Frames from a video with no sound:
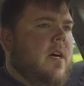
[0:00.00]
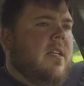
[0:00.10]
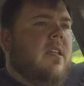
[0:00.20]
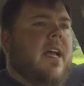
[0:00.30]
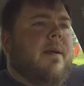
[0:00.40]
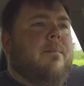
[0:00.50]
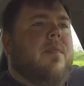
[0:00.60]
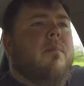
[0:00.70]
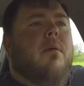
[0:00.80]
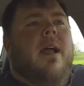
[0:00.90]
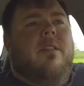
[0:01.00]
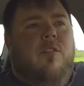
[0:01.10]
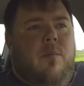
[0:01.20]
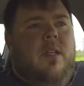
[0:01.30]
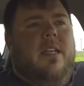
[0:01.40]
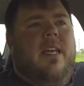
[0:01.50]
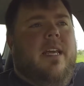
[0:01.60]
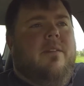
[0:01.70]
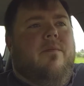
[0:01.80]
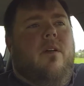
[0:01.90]
Unlike the Brian Dumoulin
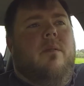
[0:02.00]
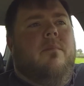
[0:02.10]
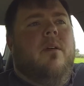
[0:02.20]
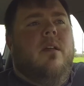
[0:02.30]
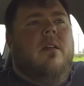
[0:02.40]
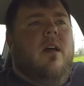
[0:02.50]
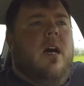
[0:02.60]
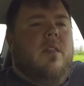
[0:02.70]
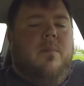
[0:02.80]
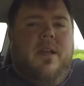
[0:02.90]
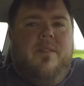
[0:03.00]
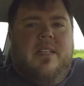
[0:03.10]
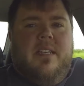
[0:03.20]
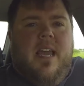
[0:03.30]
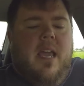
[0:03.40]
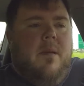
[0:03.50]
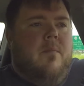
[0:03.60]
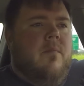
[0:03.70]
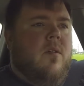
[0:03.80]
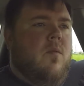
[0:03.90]
hit from the previous game,